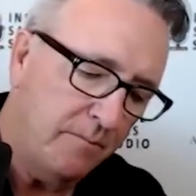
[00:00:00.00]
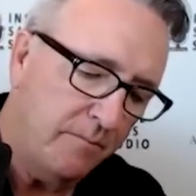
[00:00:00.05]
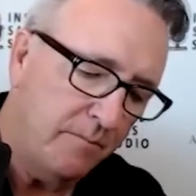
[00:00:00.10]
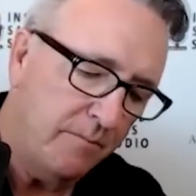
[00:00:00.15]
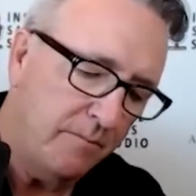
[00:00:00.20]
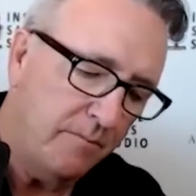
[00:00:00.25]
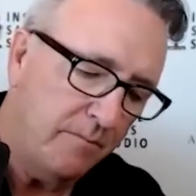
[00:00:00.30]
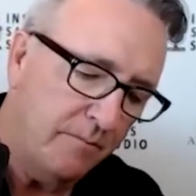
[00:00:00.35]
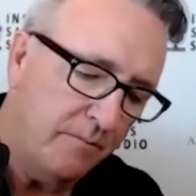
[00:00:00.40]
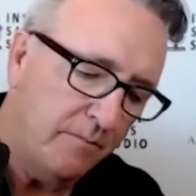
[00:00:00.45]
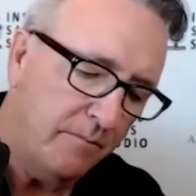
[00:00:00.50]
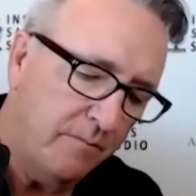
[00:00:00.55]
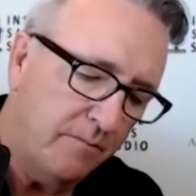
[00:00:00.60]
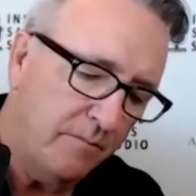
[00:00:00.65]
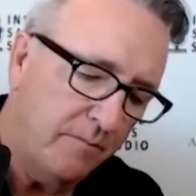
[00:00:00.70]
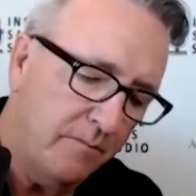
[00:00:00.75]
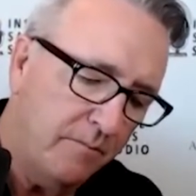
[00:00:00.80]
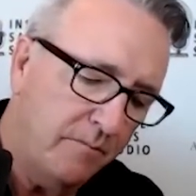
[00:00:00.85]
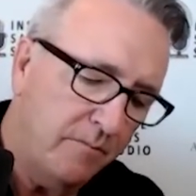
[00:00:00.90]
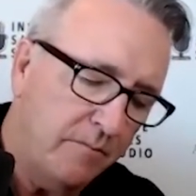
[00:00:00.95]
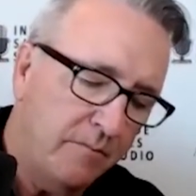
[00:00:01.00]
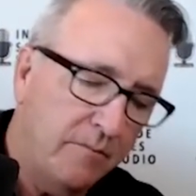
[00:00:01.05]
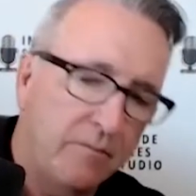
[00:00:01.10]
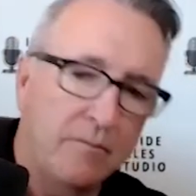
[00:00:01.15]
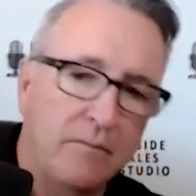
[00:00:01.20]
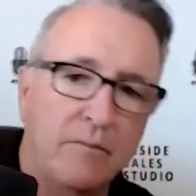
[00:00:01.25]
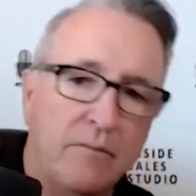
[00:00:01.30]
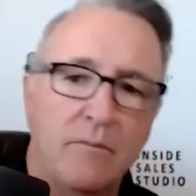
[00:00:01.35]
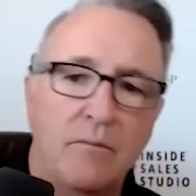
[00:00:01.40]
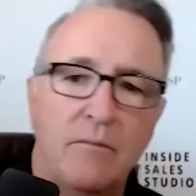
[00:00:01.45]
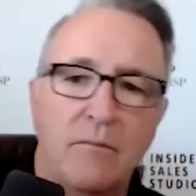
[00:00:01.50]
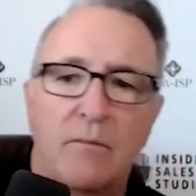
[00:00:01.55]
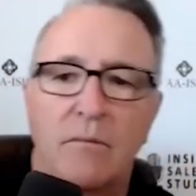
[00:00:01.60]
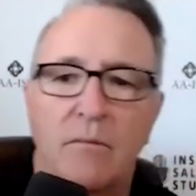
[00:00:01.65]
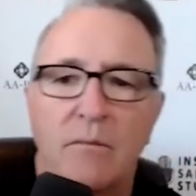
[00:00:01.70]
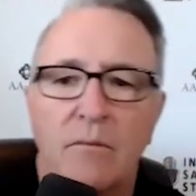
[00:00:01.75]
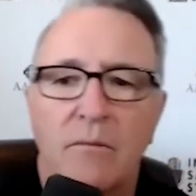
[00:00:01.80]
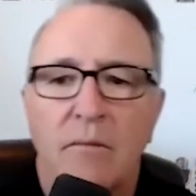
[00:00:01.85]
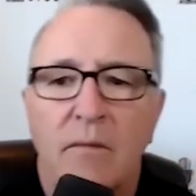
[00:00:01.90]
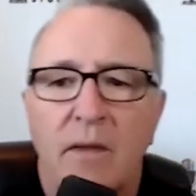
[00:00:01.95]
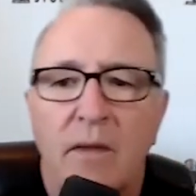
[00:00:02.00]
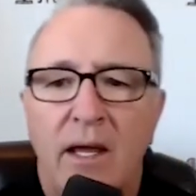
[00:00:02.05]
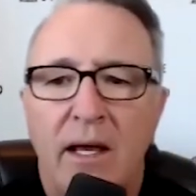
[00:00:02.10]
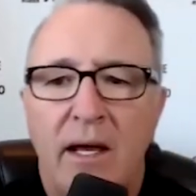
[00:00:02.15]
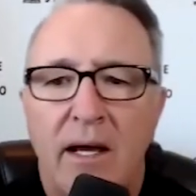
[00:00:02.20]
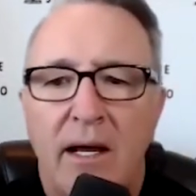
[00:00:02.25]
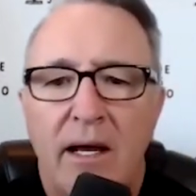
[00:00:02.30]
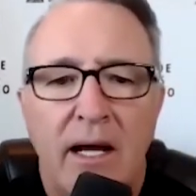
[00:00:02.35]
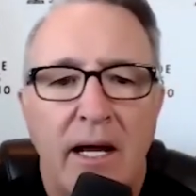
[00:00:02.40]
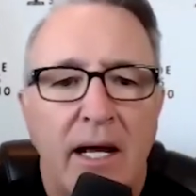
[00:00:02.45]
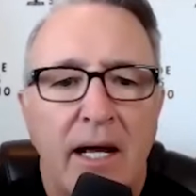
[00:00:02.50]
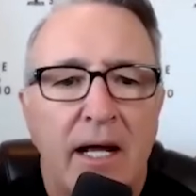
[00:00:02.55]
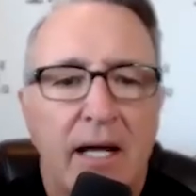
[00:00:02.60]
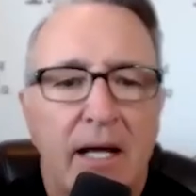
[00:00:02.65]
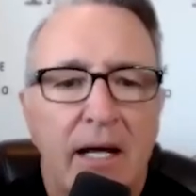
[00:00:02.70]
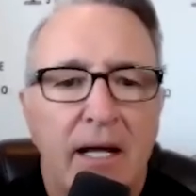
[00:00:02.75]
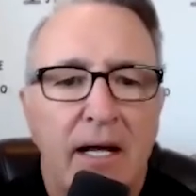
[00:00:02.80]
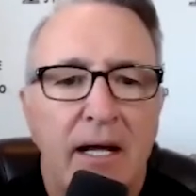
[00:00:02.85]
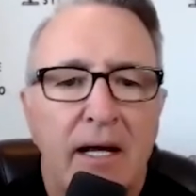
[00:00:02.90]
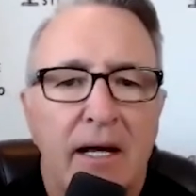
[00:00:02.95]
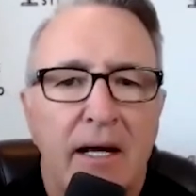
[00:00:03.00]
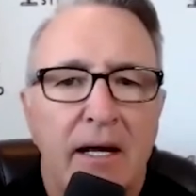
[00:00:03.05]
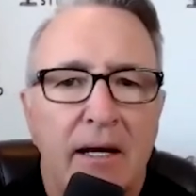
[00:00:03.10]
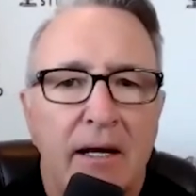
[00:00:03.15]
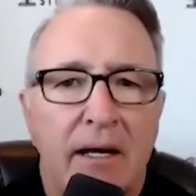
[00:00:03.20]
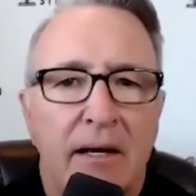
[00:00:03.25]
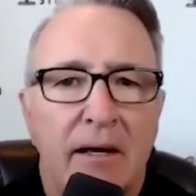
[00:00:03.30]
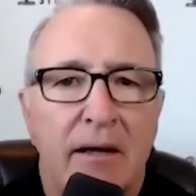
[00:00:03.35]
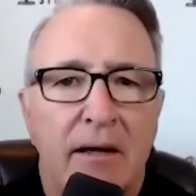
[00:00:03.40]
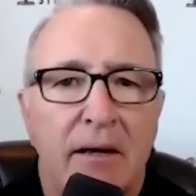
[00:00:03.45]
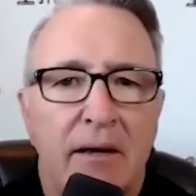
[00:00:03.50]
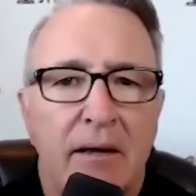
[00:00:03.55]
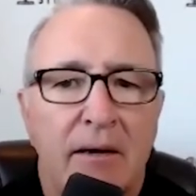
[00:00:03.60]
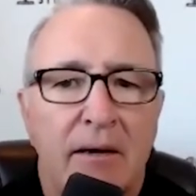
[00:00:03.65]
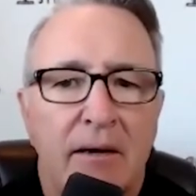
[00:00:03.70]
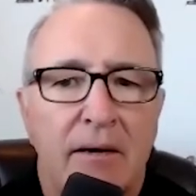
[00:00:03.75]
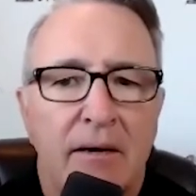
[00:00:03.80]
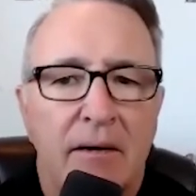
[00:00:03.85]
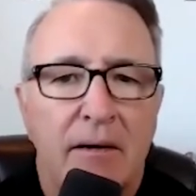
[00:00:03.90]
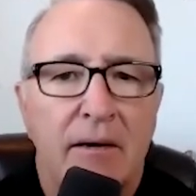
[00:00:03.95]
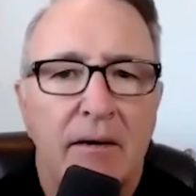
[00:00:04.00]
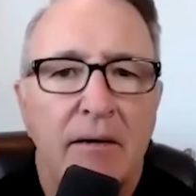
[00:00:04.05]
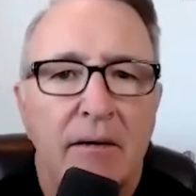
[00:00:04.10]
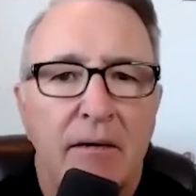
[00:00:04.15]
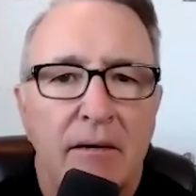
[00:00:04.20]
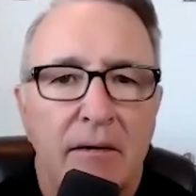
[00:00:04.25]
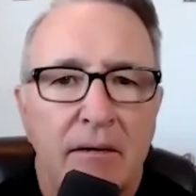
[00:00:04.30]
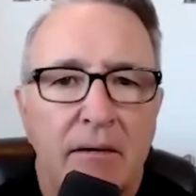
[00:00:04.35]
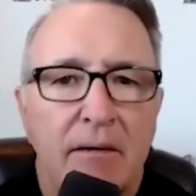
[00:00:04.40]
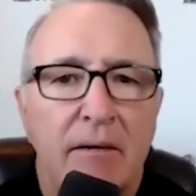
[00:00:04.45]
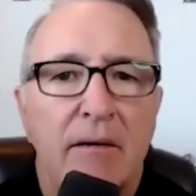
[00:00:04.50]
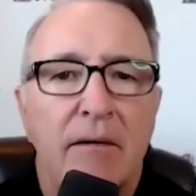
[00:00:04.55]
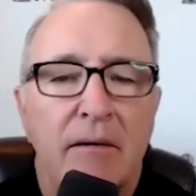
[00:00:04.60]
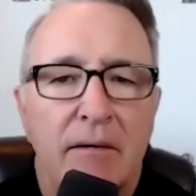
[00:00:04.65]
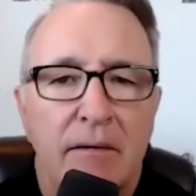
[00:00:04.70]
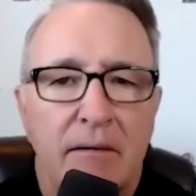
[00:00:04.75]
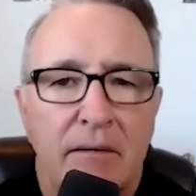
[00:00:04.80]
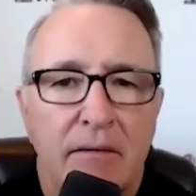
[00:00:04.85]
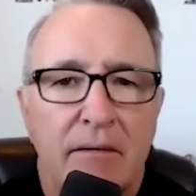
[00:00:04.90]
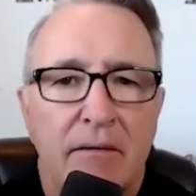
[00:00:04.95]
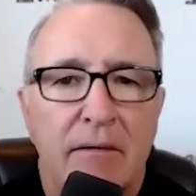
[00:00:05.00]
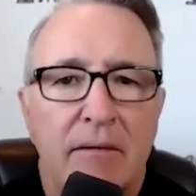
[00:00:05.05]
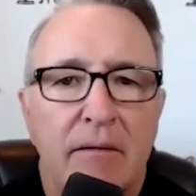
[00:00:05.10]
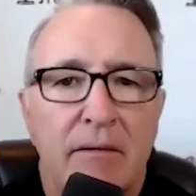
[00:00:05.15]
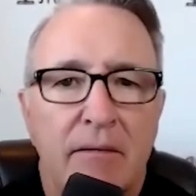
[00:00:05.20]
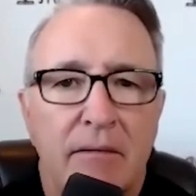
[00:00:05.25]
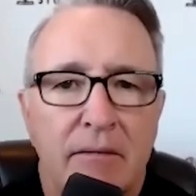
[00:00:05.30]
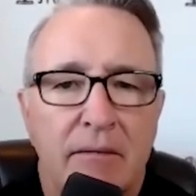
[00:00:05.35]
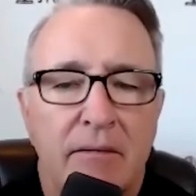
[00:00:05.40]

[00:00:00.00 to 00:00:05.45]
The person shown says nothing.